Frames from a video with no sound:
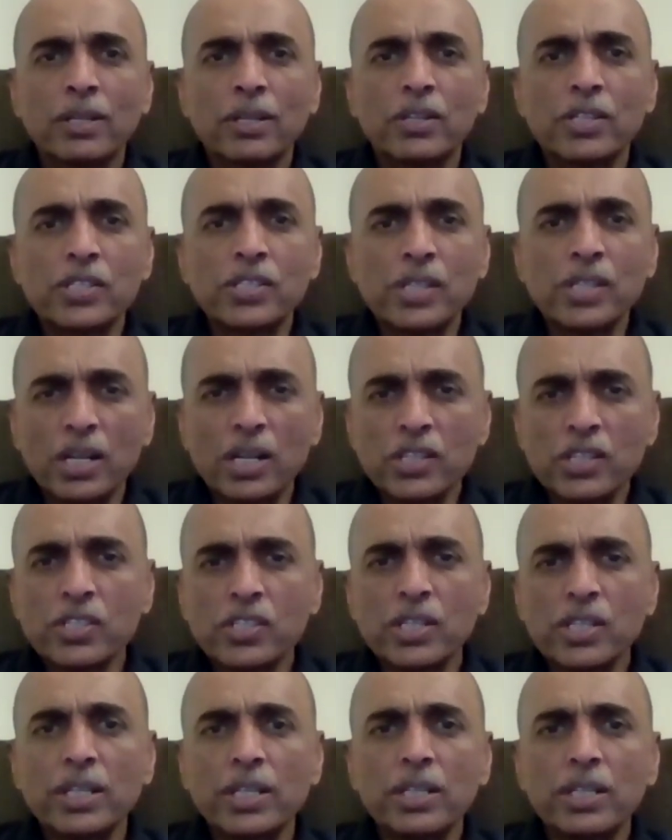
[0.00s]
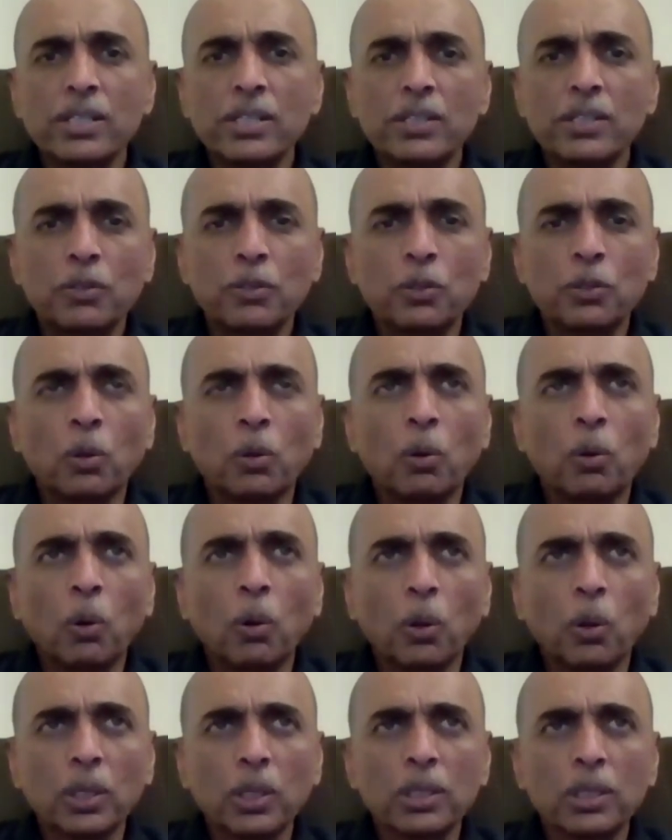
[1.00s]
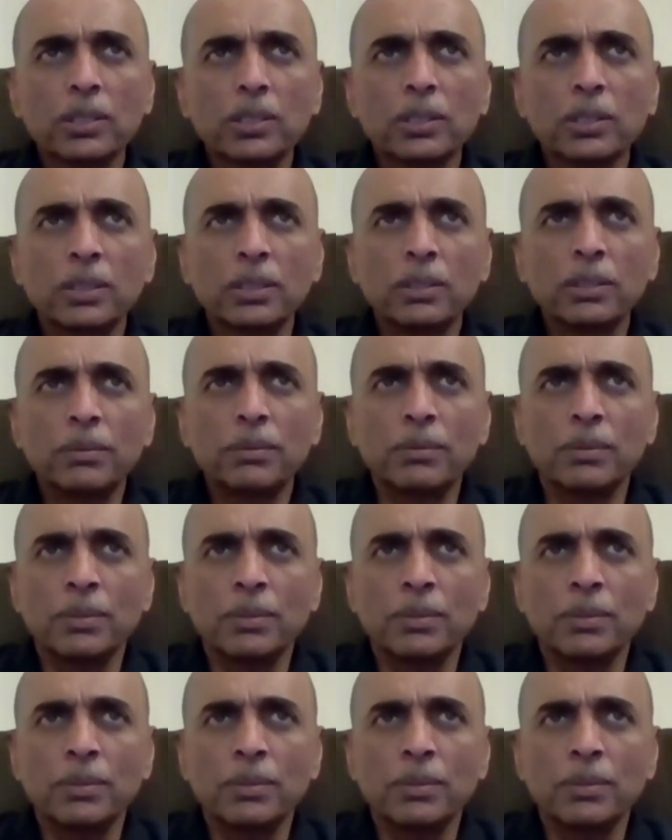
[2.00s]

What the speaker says: results in, all the